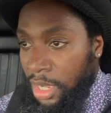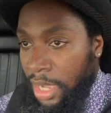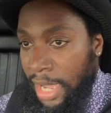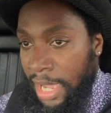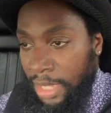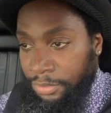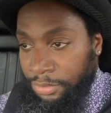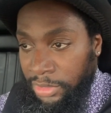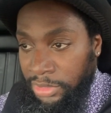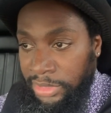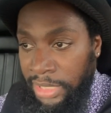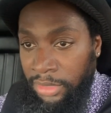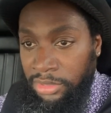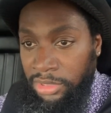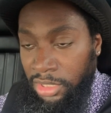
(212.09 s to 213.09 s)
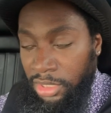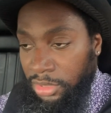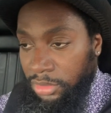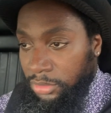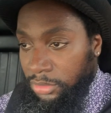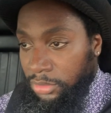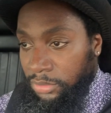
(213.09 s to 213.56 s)
I have reached out to
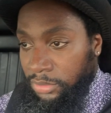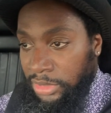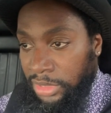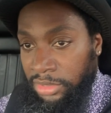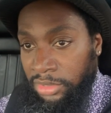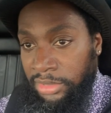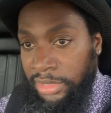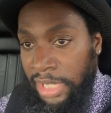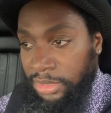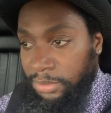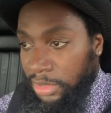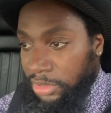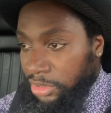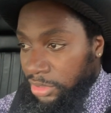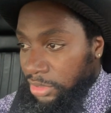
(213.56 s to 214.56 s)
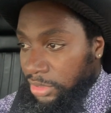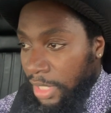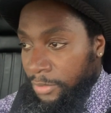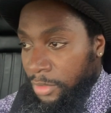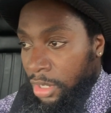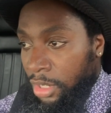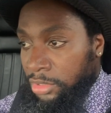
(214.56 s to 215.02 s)
her, sent her text messages.
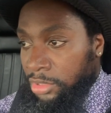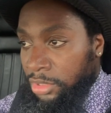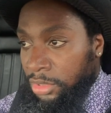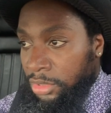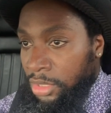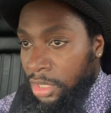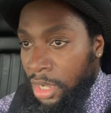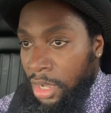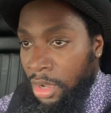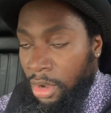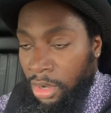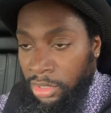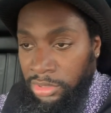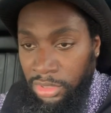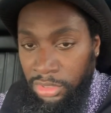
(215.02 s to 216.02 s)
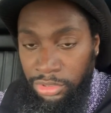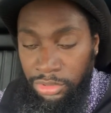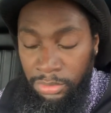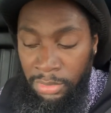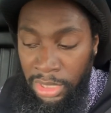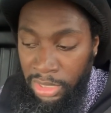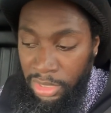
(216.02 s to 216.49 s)
I've called her on
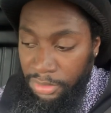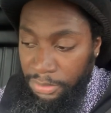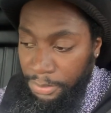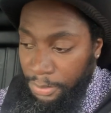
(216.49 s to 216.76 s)
social media.